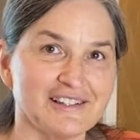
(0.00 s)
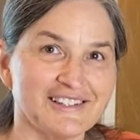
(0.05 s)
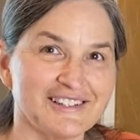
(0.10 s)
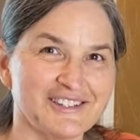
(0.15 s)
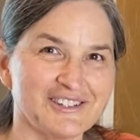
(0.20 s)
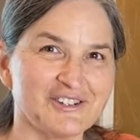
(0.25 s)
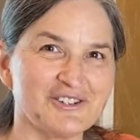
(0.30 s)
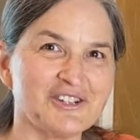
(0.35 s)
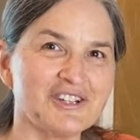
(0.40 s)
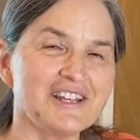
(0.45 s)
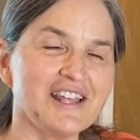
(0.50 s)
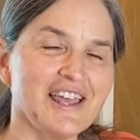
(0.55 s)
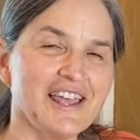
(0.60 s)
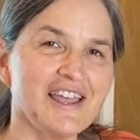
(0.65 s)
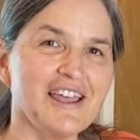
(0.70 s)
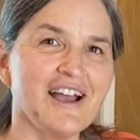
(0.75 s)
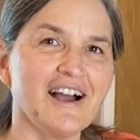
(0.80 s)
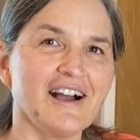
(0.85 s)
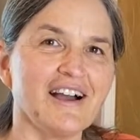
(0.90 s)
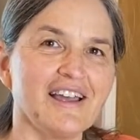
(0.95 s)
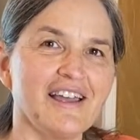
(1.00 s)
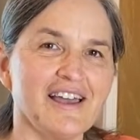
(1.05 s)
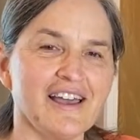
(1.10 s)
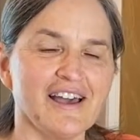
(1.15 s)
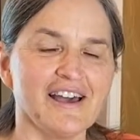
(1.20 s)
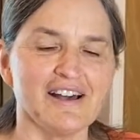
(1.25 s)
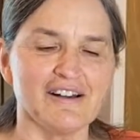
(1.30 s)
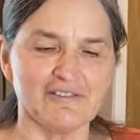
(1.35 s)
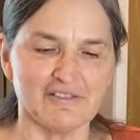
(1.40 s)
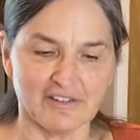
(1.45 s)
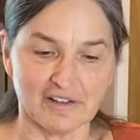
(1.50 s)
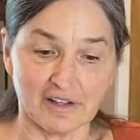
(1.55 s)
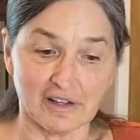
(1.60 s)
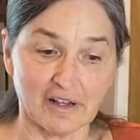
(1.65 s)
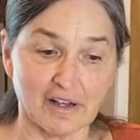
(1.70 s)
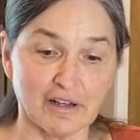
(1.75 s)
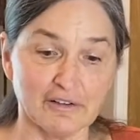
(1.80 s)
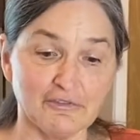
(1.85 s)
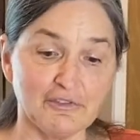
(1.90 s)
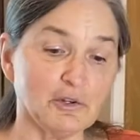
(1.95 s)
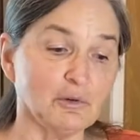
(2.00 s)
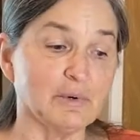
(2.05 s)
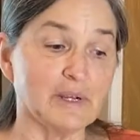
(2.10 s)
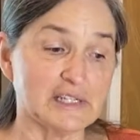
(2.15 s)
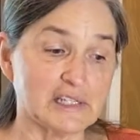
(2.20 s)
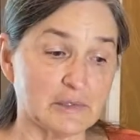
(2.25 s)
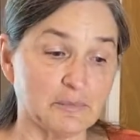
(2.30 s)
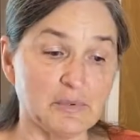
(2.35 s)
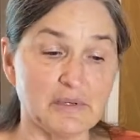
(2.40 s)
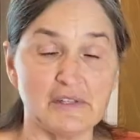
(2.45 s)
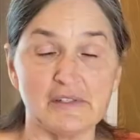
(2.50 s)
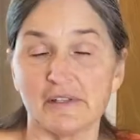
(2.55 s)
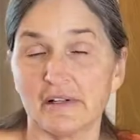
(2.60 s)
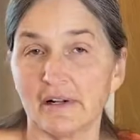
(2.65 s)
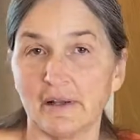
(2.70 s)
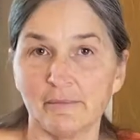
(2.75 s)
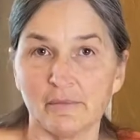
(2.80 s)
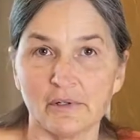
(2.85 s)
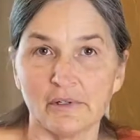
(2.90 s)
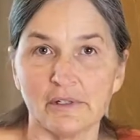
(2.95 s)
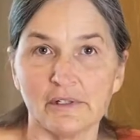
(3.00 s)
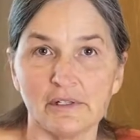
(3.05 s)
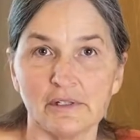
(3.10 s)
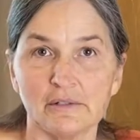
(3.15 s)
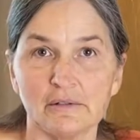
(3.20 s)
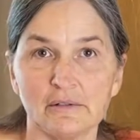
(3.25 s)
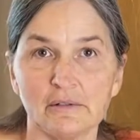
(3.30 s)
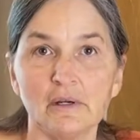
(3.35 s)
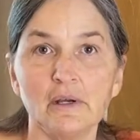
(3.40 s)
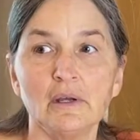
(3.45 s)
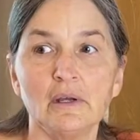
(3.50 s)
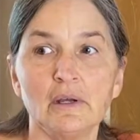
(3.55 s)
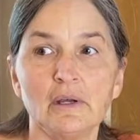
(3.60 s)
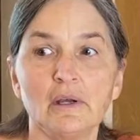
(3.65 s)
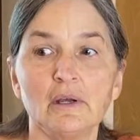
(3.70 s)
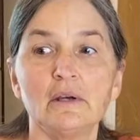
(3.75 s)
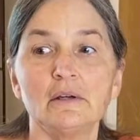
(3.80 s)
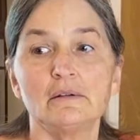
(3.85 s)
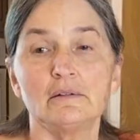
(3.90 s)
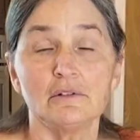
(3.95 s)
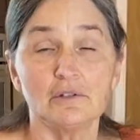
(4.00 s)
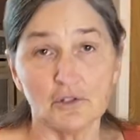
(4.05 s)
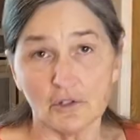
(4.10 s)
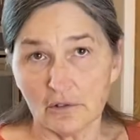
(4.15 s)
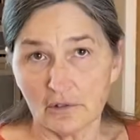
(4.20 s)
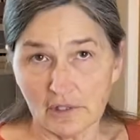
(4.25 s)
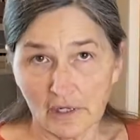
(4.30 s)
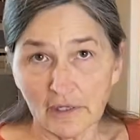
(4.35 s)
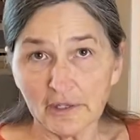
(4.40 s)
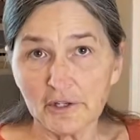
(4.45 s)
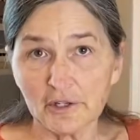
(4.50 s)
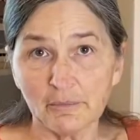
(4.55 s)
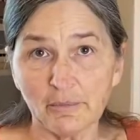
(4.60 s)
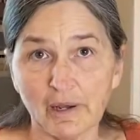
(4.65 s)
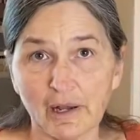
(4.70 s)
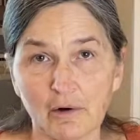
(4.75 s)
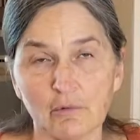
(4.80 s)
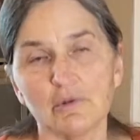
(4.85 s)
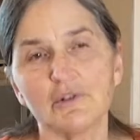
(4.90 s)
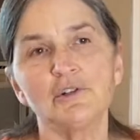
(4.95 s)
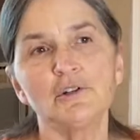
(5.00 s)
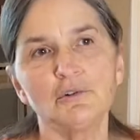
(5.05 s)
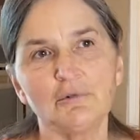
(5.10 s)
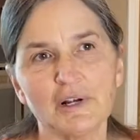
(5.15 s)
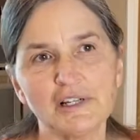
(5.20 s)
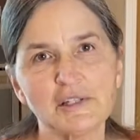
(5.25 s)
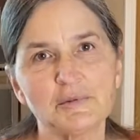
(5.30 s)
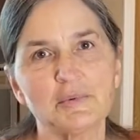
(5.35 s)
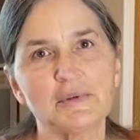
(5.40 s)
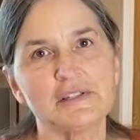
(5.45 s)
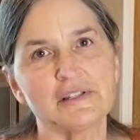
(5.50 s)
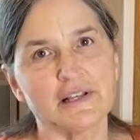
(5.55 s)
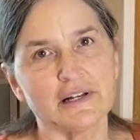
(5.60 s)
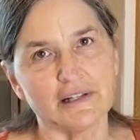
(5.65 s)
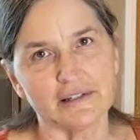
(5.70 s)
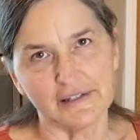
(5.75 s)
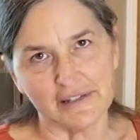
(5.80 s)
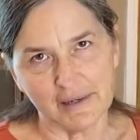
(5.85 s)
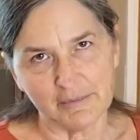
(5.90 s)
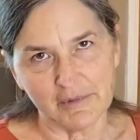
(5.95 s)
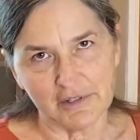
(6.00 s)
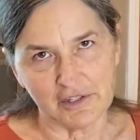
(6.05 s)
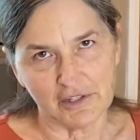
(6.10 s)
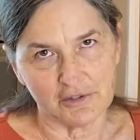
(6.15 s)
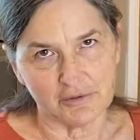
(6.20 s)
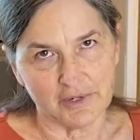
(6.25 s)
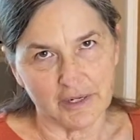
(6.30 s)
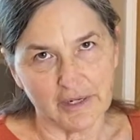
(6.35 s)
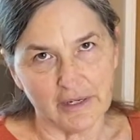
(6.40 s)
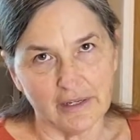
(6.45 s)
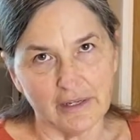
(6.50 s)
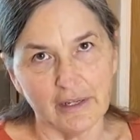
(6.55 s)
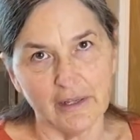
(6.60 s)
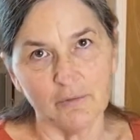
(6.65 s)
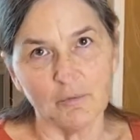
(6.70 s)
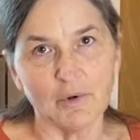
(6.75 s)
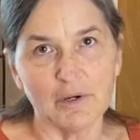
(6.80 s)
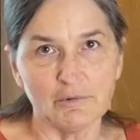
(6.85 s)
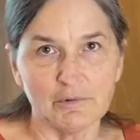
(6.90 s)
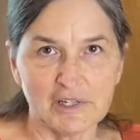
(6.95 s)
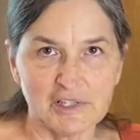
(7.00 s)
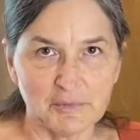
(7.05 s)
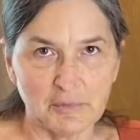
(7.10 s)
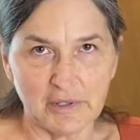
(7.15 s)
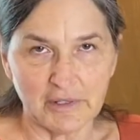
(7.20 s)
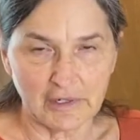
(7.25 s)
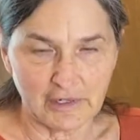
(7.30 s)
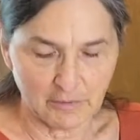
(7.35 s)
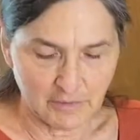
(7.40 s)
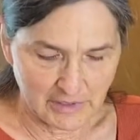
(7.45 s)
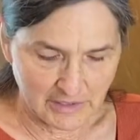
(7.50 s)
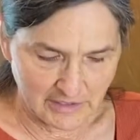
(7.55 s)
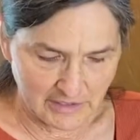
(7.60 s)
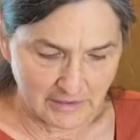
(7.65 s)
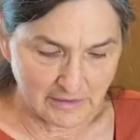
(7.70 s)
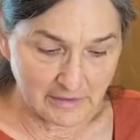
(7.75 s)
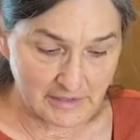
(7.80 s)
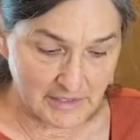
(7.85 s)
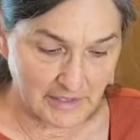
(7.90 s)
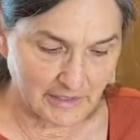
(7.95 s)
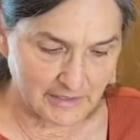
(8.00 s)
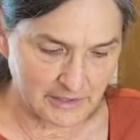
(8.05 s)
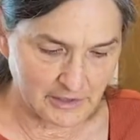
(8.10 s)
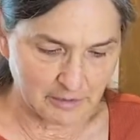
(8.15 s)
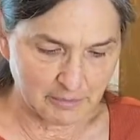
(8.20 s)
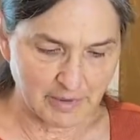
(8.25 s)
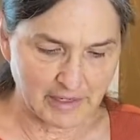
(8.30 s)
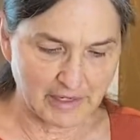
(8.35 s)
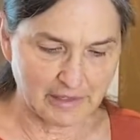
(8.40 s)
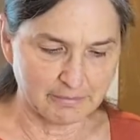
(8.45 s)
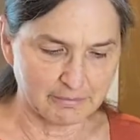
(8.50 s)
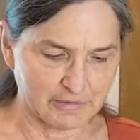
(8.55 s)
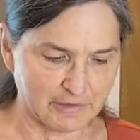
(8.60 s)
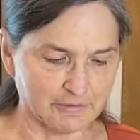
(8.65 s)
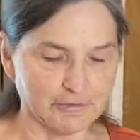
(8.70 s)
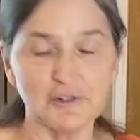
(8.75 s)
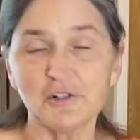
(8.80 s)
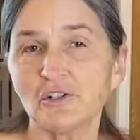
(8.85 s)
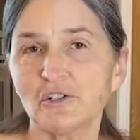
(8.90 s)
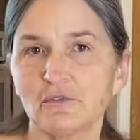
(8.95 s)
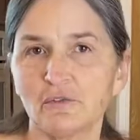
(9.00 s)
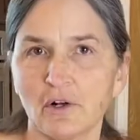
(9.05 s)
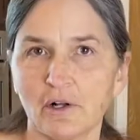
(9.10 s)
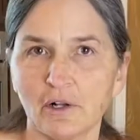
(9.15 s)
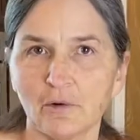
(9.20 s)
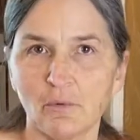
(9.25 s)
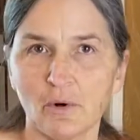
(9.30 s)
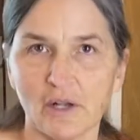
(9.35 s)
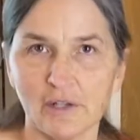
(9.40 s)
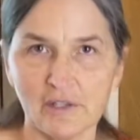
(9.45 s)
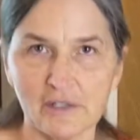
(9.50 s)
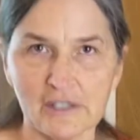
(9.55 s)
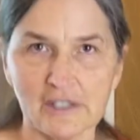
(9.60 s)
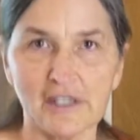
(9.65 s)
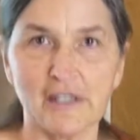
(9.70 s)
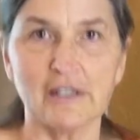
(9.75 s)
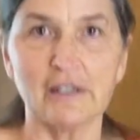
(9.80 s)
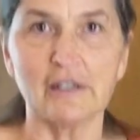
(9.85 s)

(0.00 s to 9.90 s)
So today I have a few recipes that I'm going to tell you about. Well, two recipes that I'll demonstrate and one recipe that I want to tell you about. But first of all, I want you to take a